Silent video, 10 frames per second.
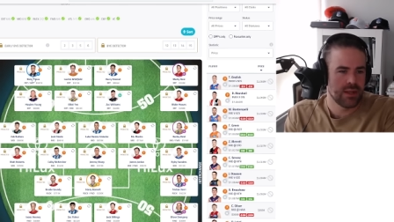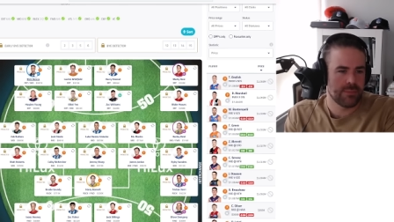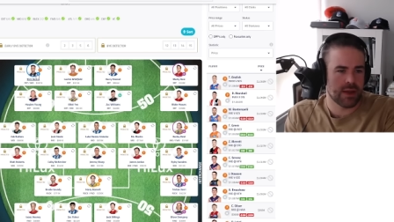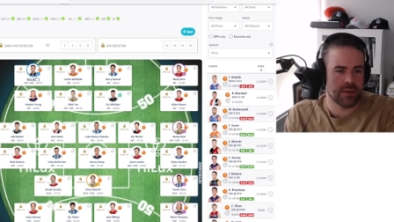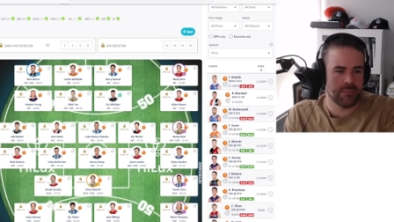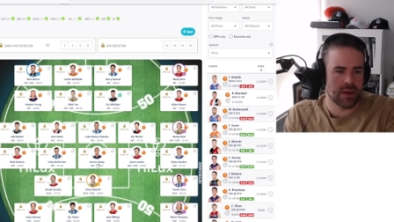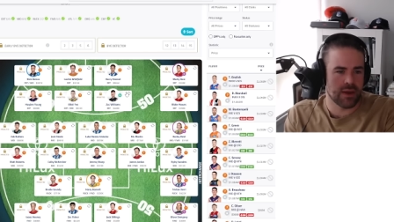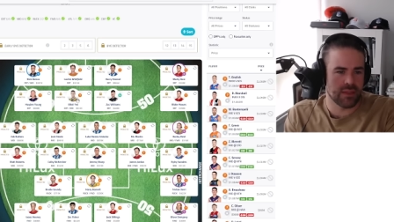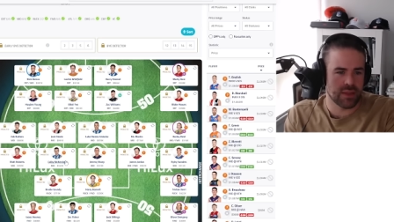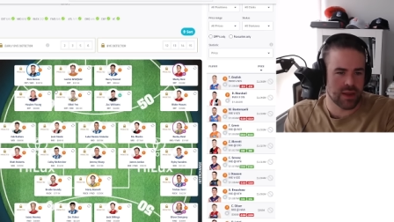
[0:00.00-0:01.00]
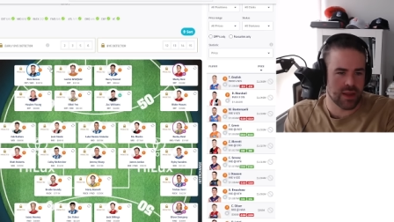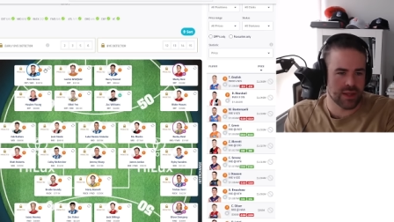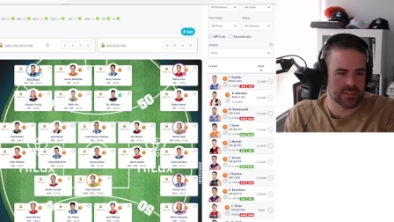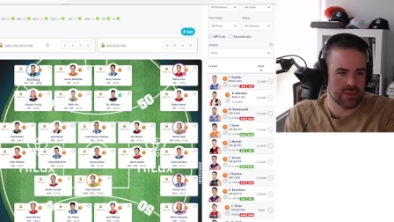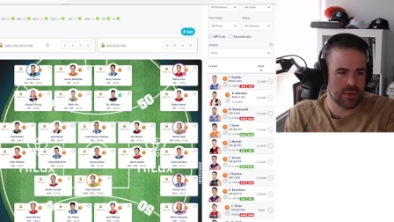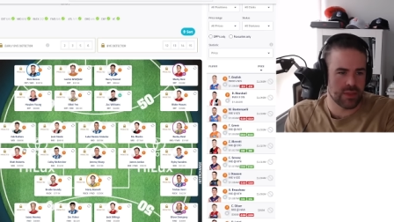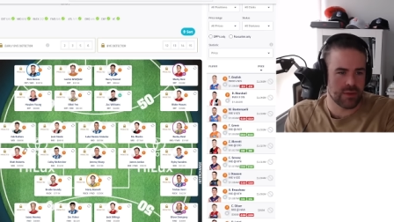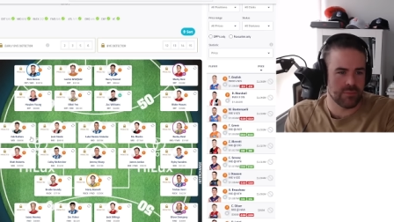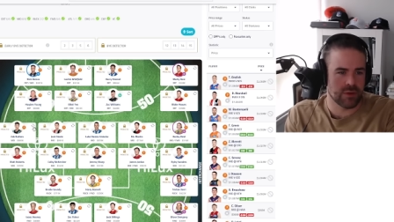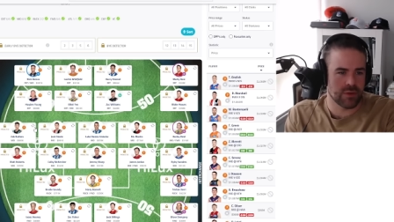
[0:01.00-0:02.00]
but I'm I like I can't see a way that
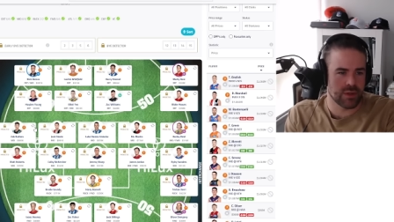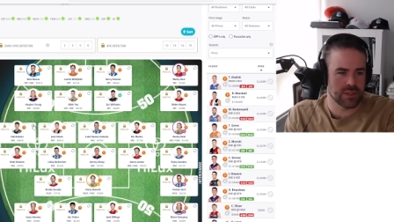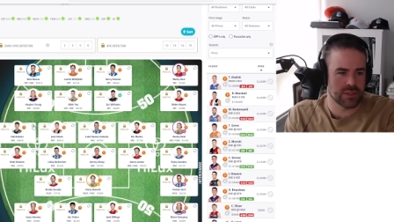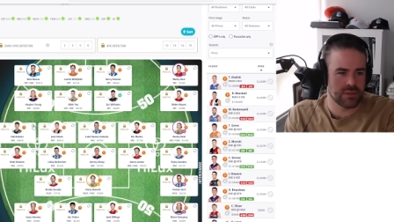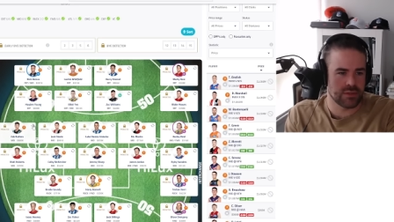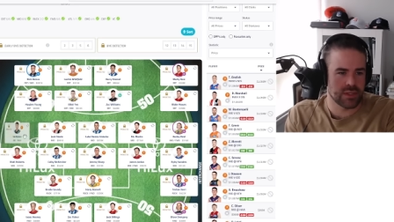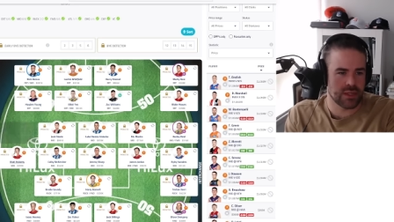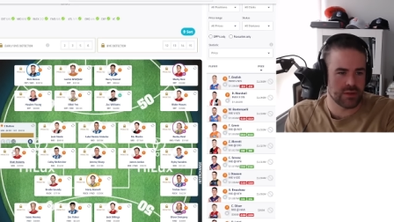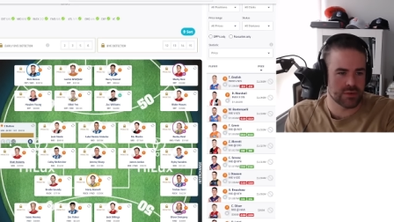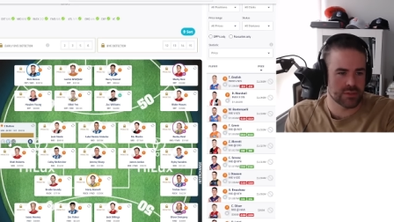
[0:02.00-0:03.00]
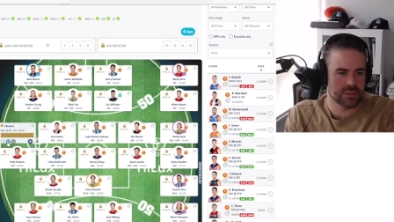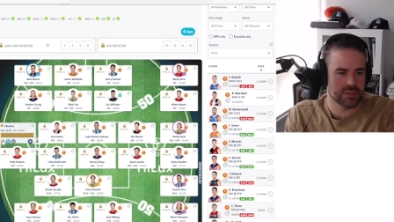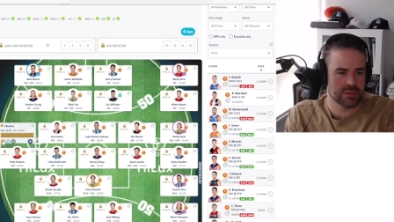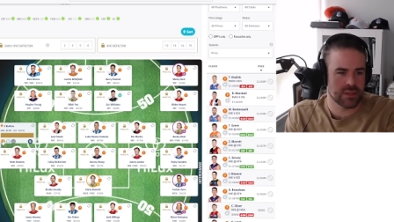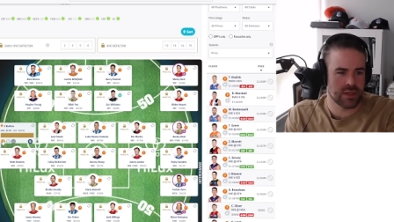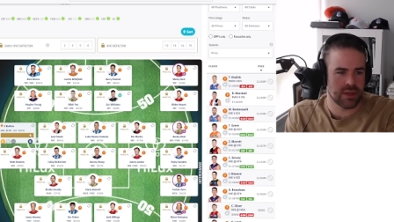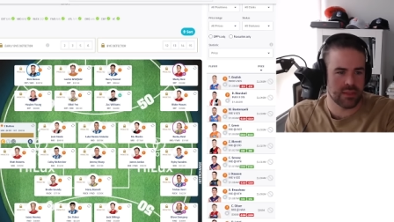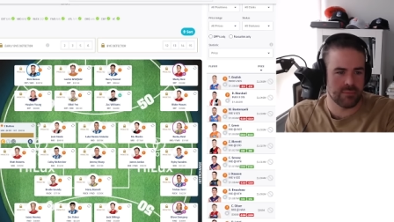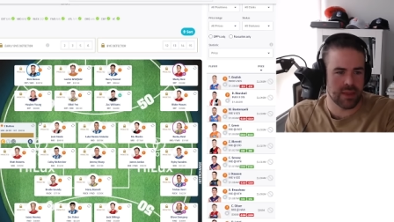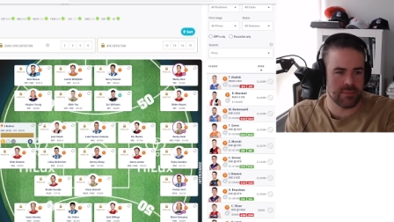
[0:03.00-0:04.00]
I'm not going Daicos, uh, and
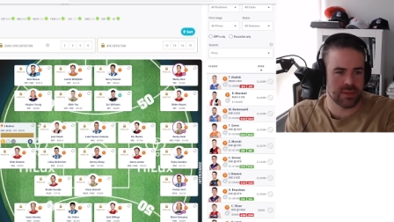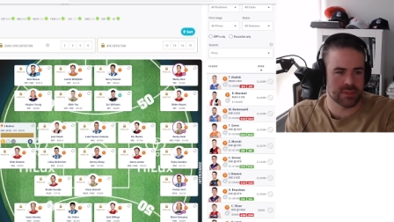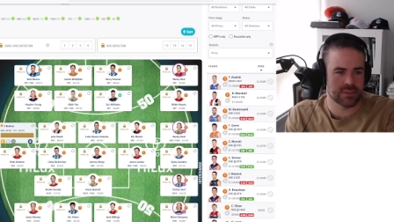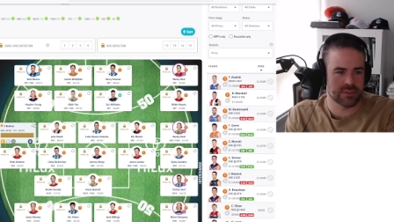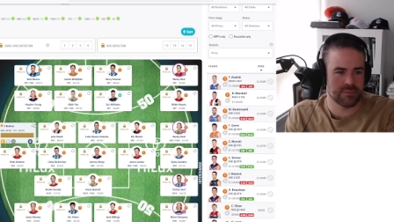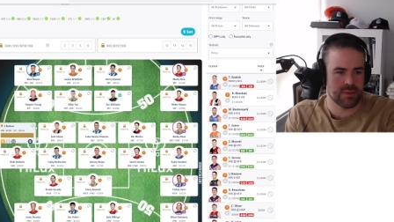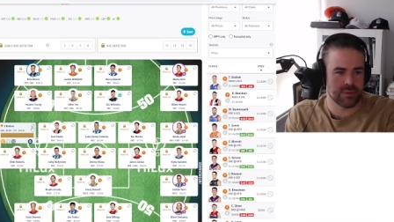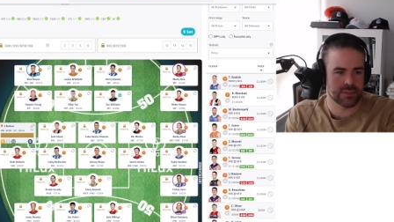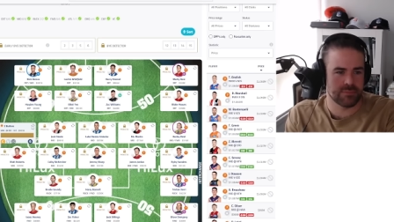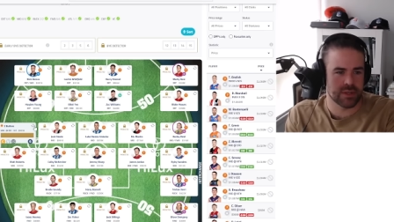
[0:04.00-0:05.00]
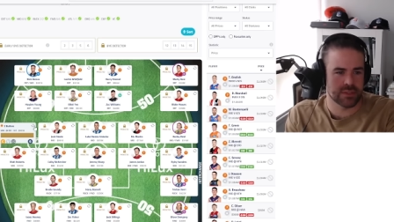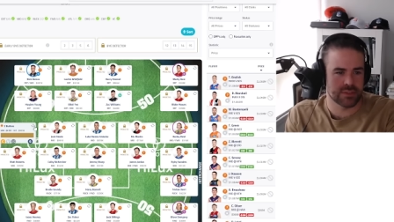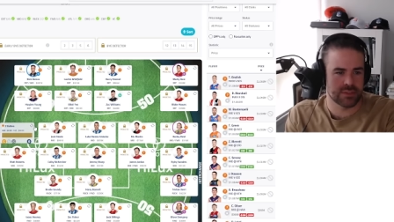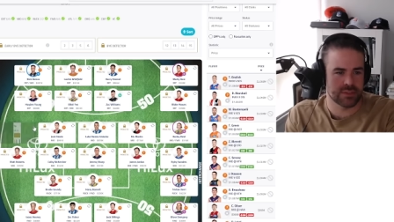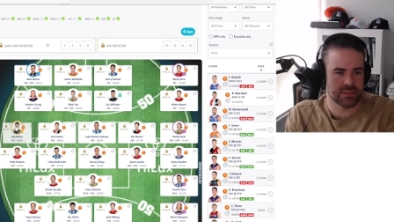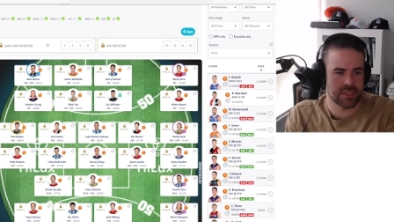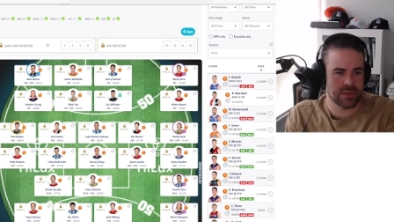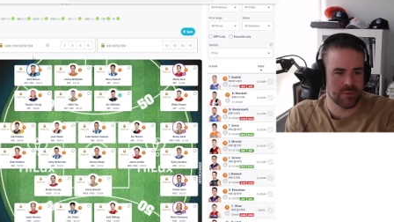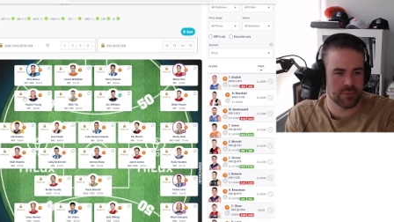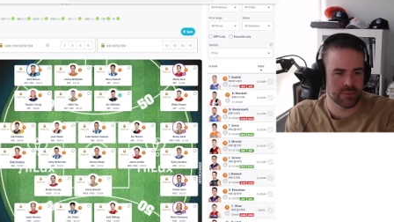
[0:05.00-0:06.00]
then maybe it's maybe it's Butters C,
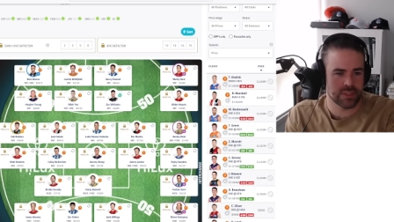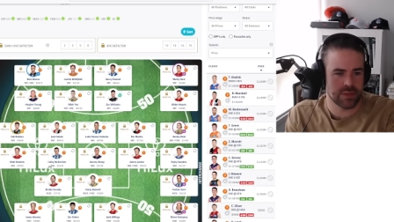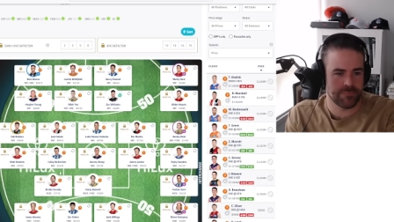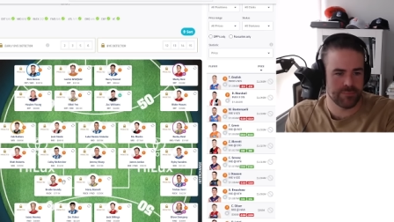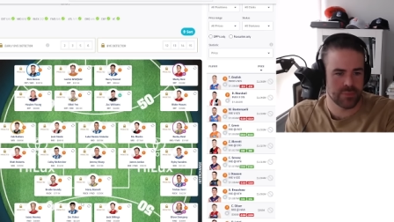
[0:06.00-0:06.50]
but we'll see.